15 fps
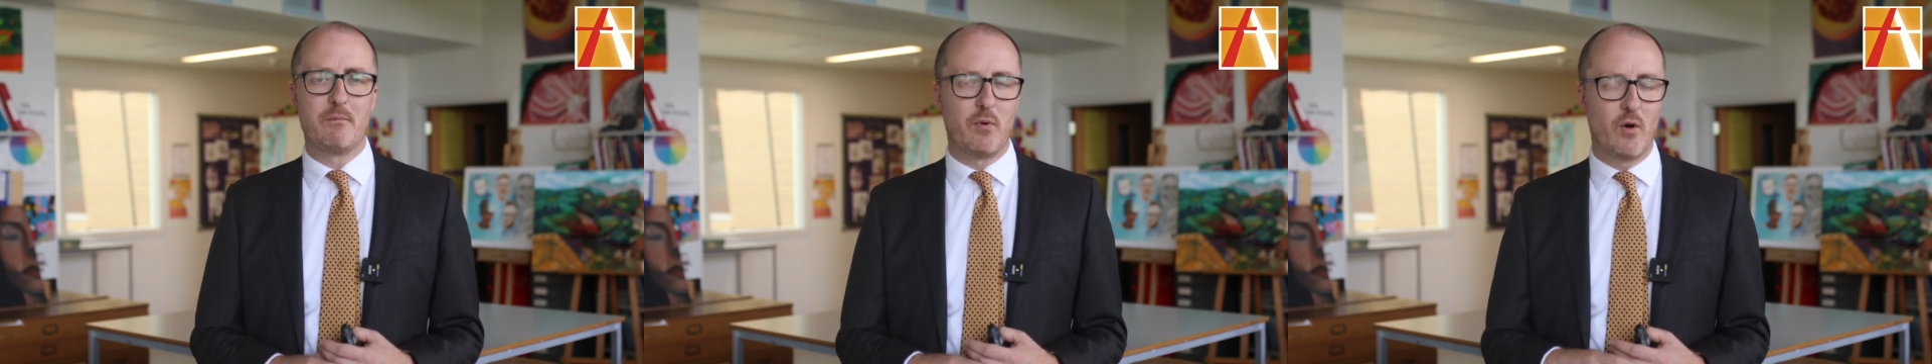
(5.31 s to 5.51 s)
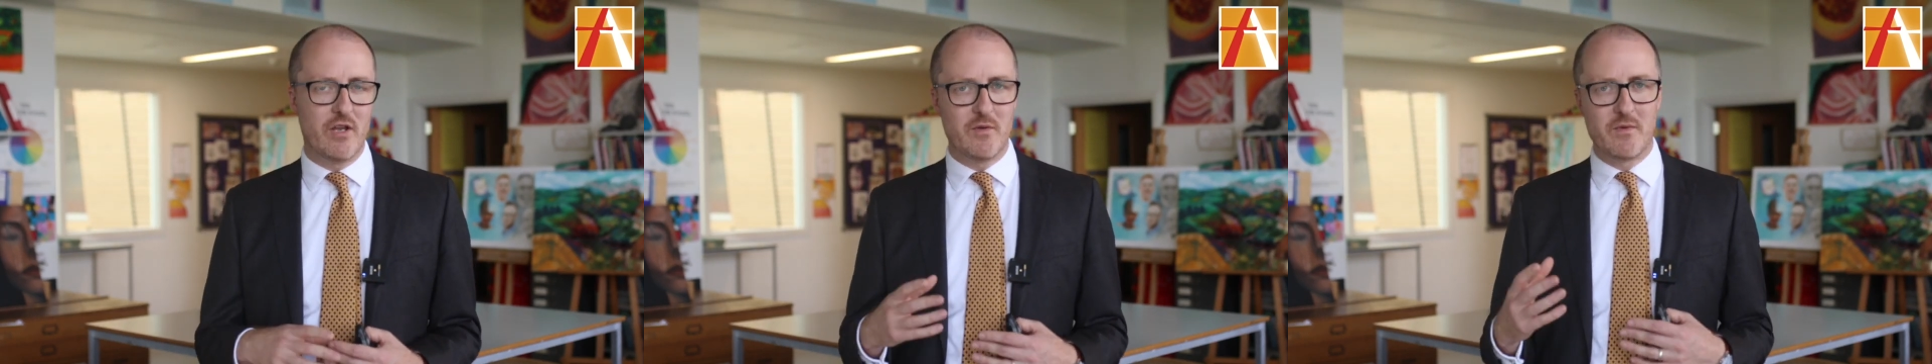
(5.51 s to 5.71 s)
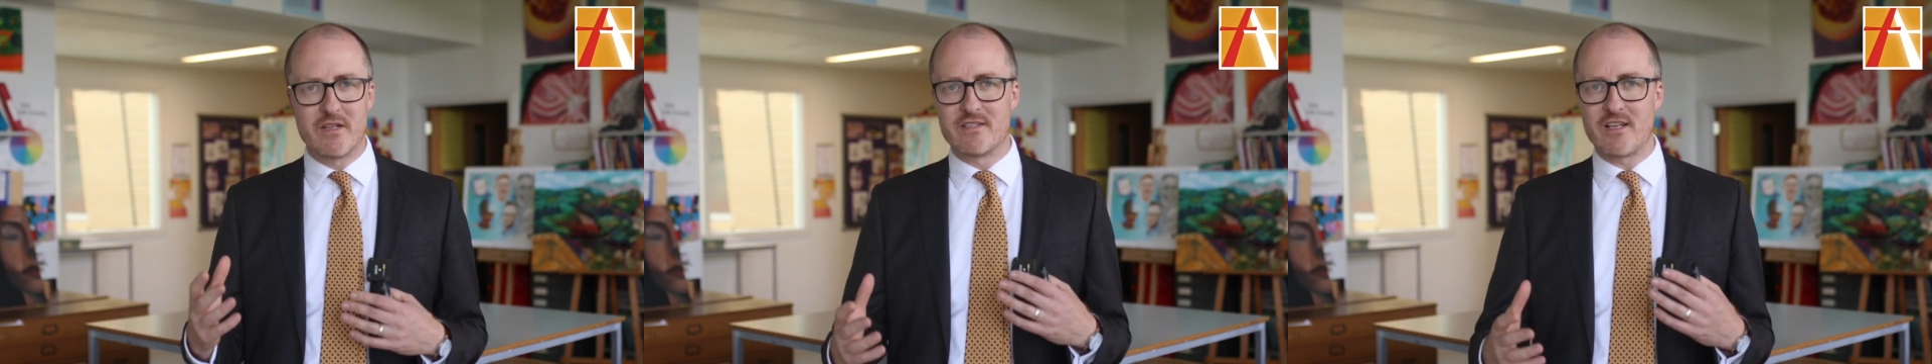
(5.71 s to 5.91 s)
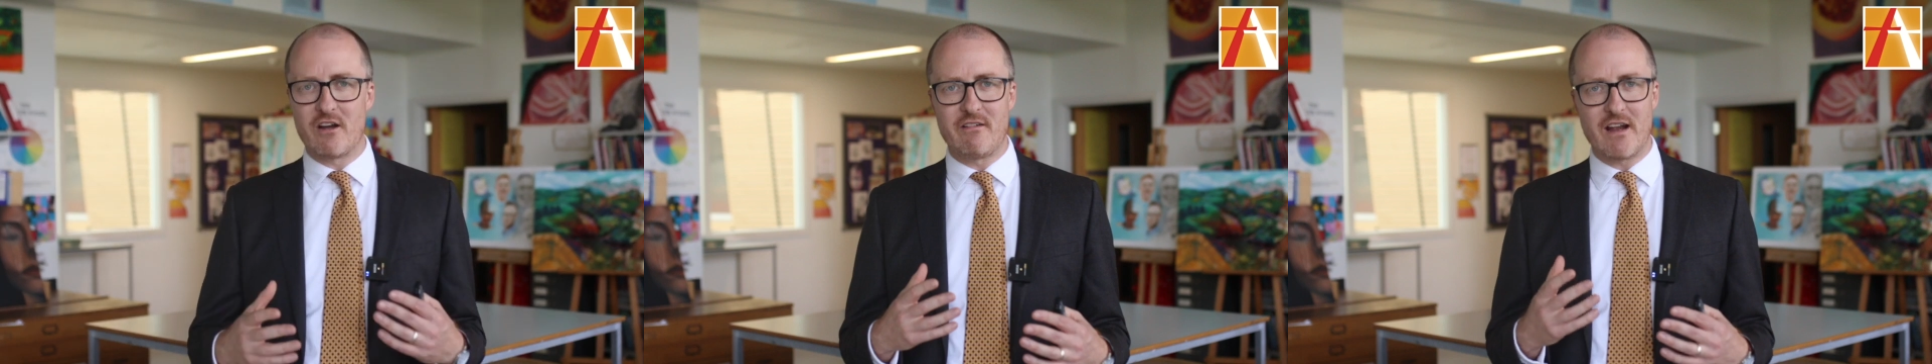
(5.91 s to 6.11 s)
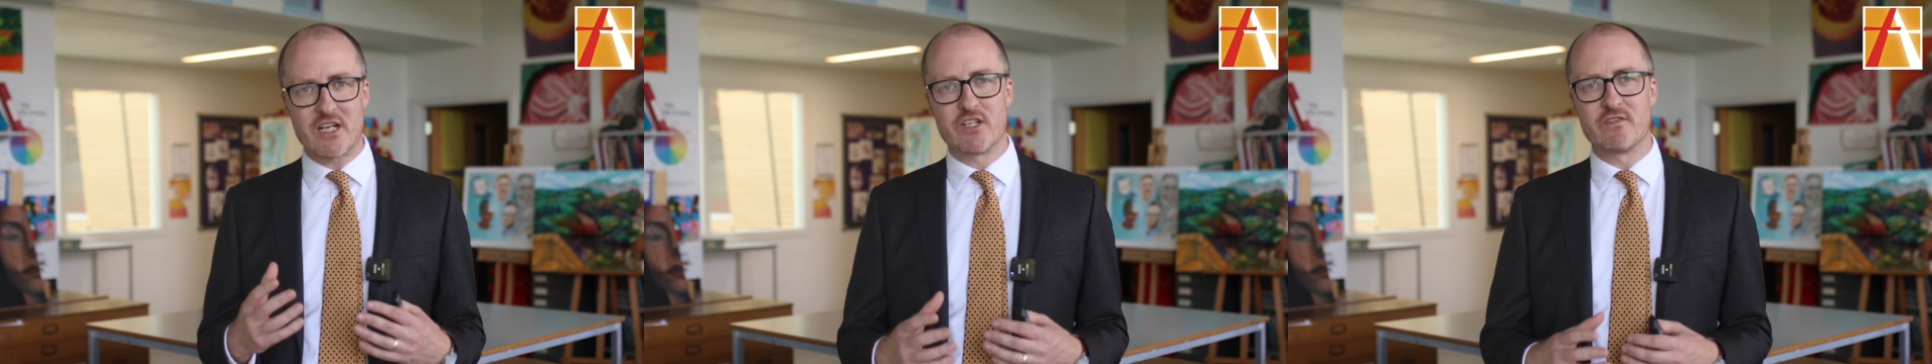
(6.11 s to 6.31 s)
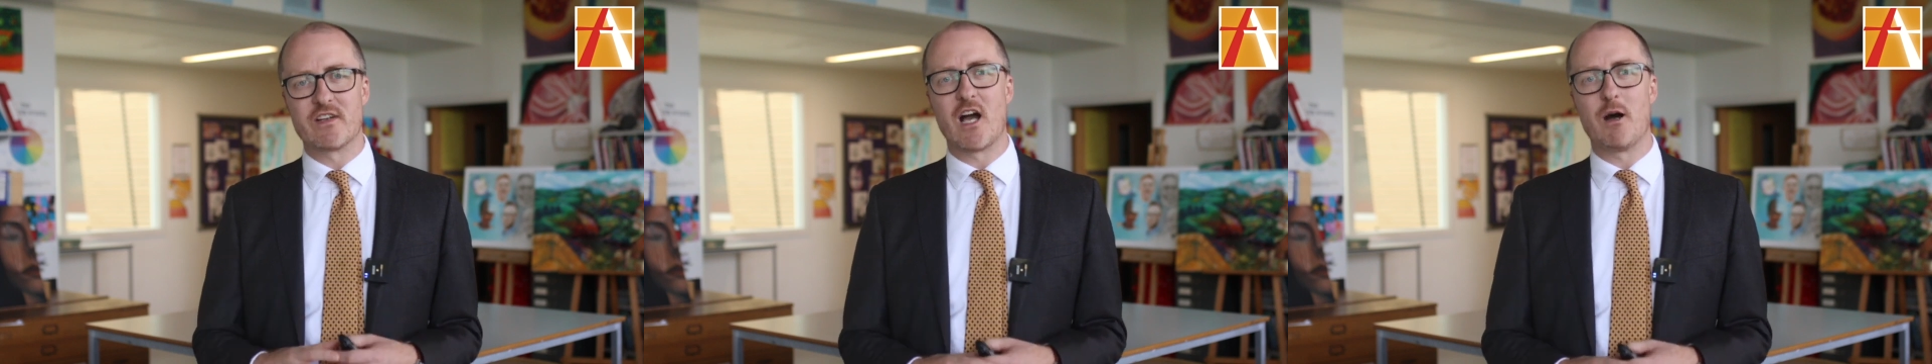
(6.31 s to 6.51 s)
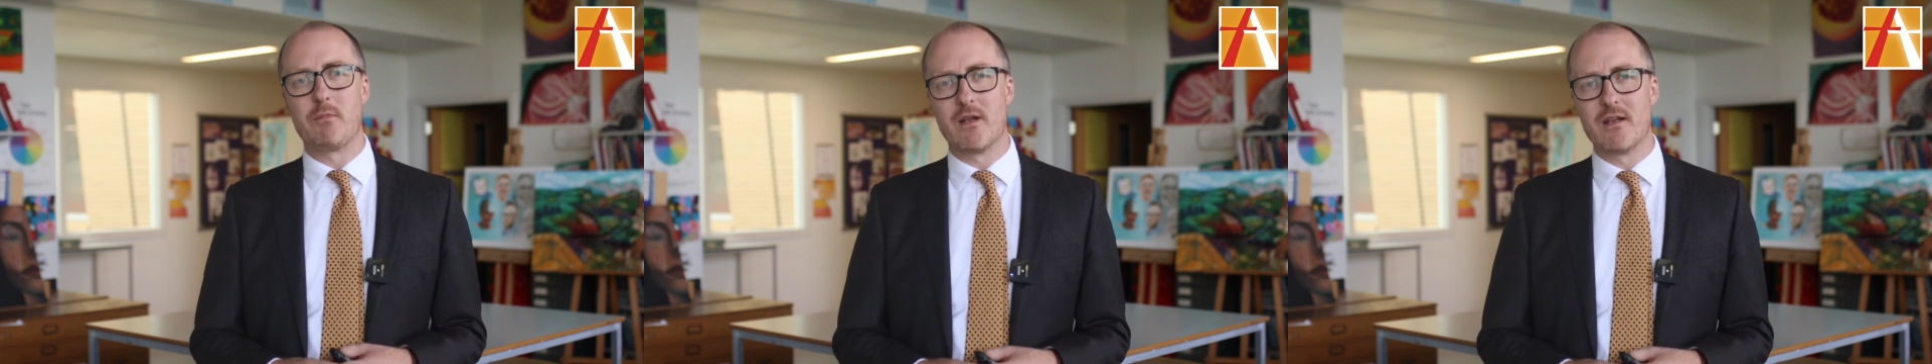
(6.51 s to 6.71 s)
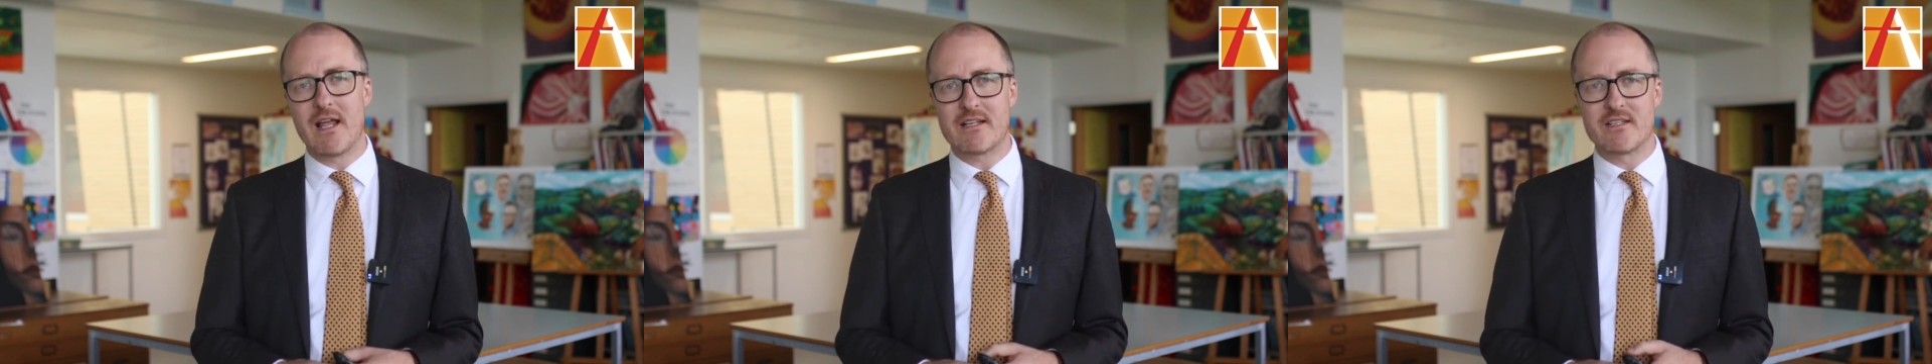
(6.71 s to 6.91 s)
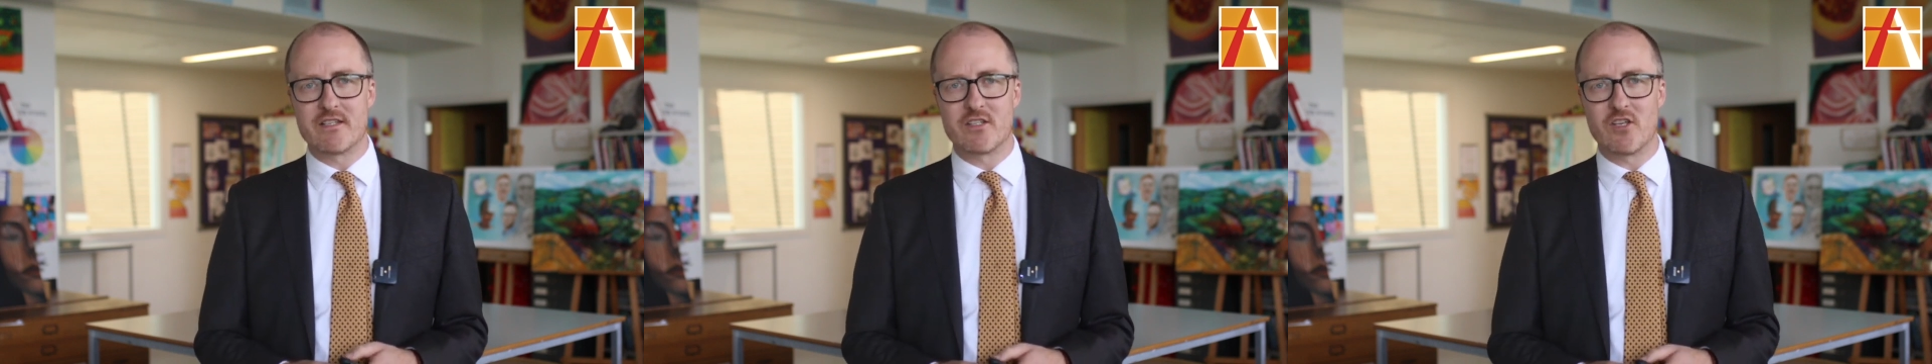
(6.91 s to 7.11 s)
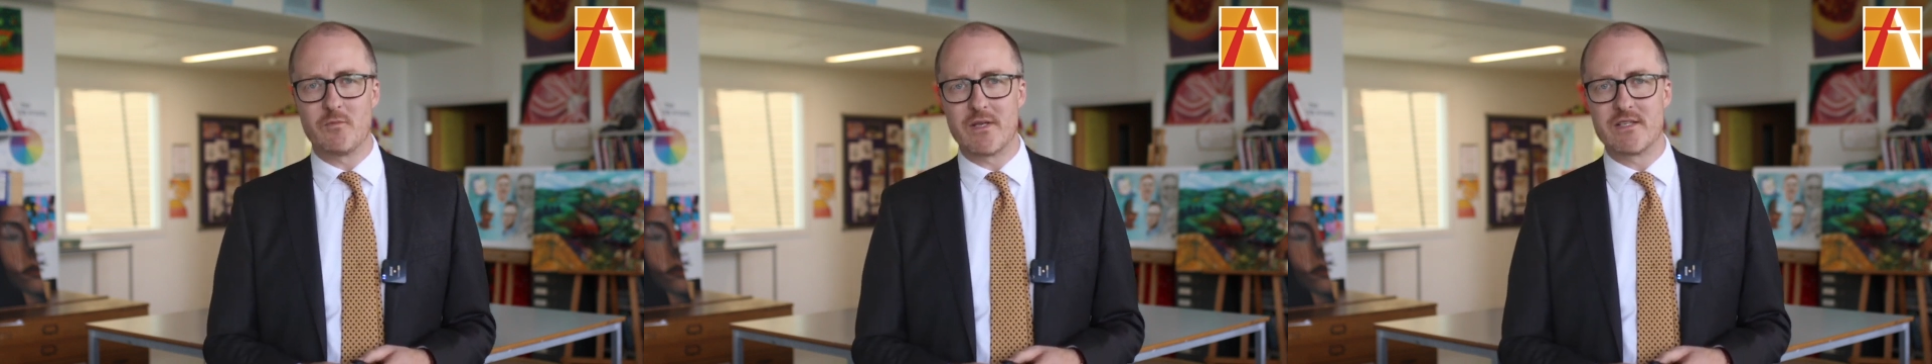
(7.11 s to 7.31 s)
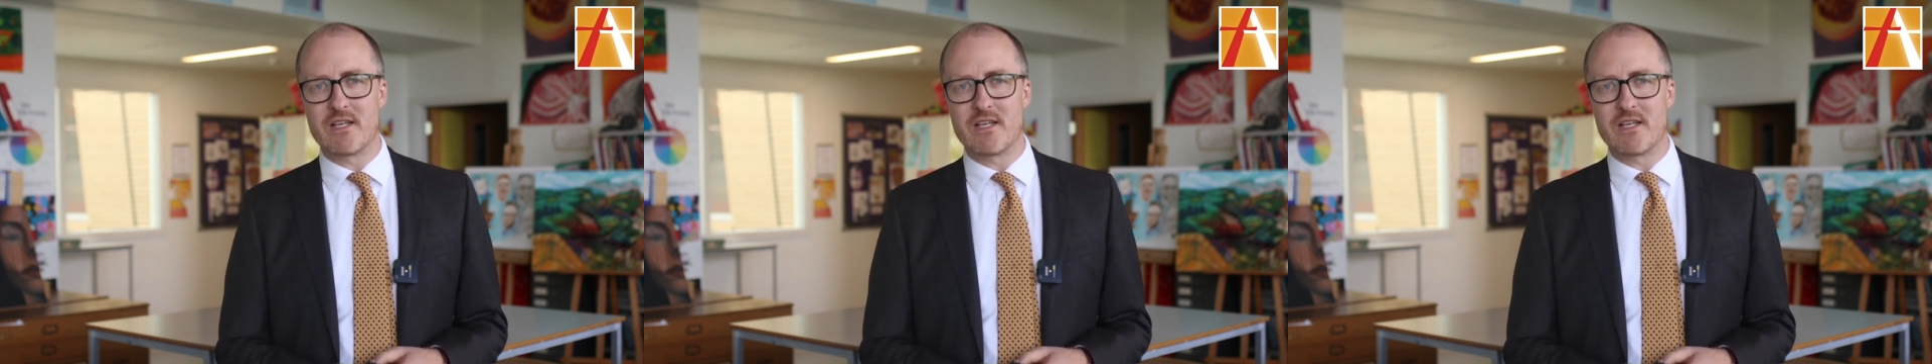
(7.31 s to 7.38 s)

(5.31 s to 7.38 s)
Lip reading: point you in the direction of a couple of letters that have been